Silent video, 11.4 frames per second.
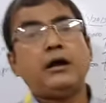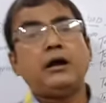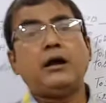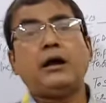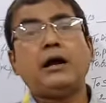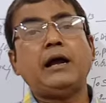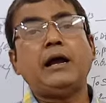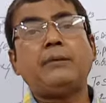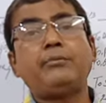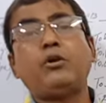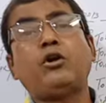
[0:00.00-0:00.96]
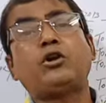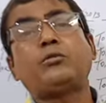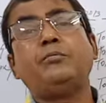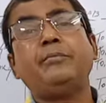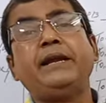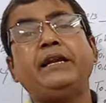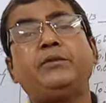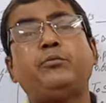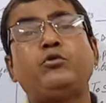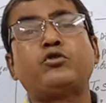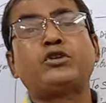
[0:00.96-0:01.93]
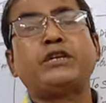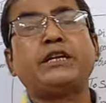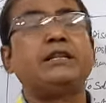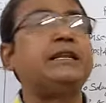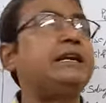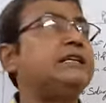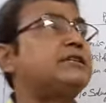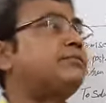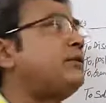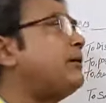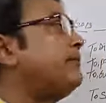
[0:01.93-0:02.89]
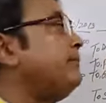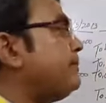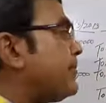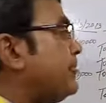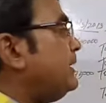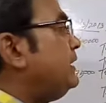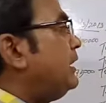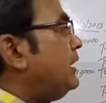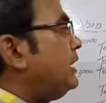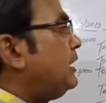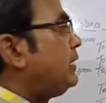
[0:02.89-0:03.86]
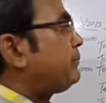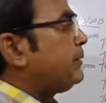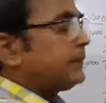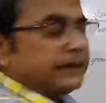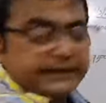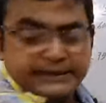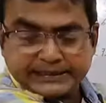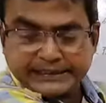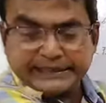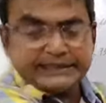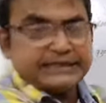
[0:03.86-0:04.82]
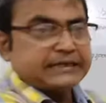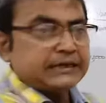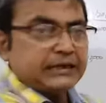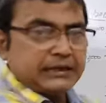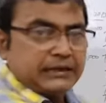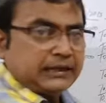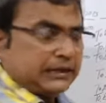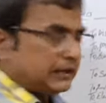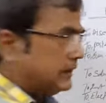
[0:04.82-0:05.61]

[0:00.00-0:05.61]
I have not made posting. That is from proprietor credit.